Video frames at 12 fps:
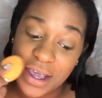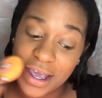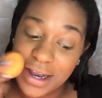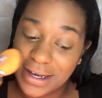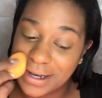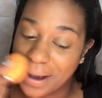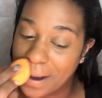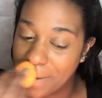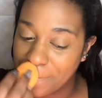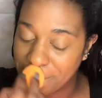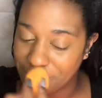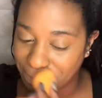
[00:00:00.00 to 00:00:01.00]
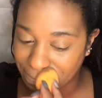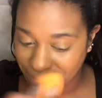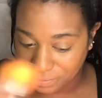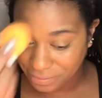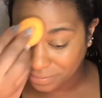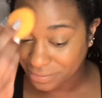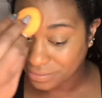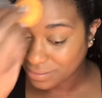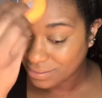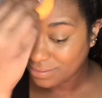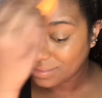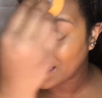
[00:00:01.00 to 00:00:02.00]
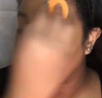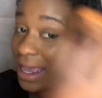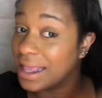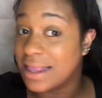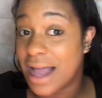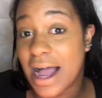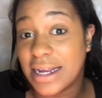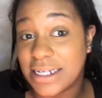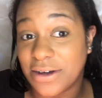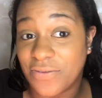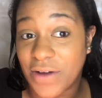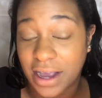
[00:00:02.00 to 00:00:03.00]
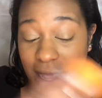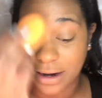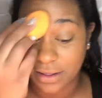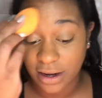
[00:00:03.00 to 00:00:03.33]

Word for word: end up getting the hightail fuck out of